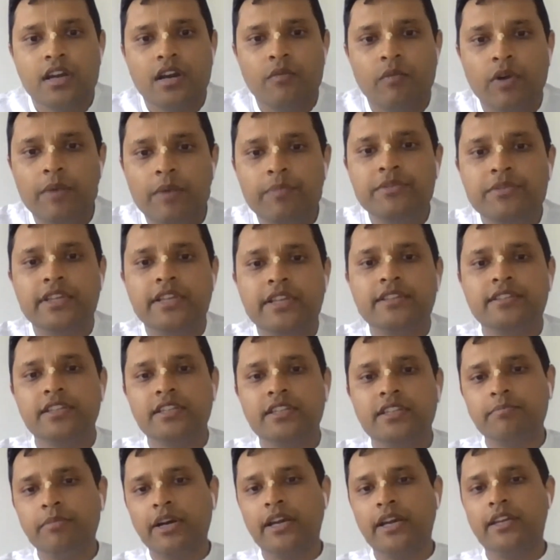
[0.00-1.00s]

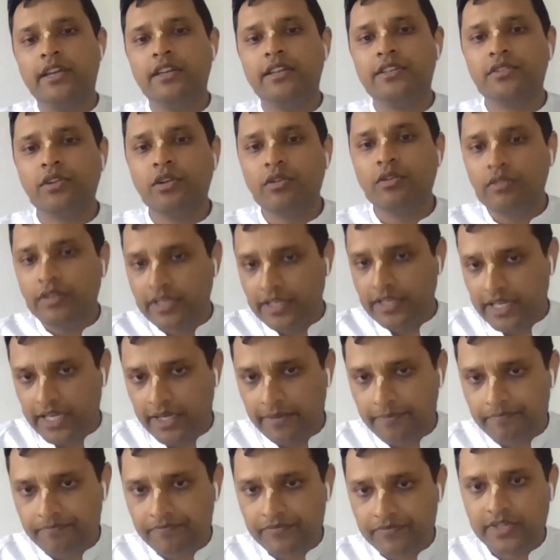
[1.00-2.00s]
Represented by his holy
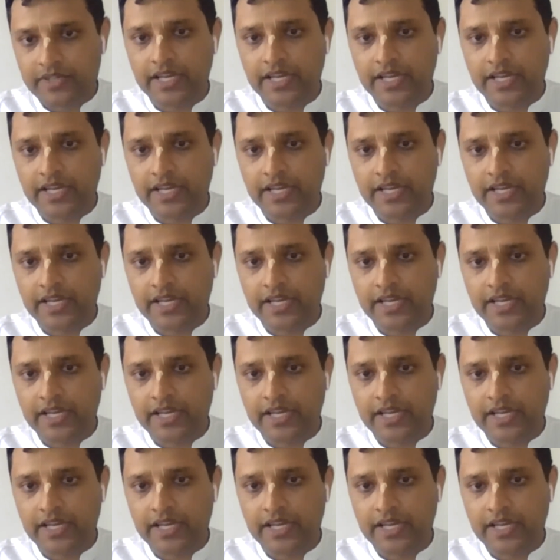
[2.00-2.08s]
name,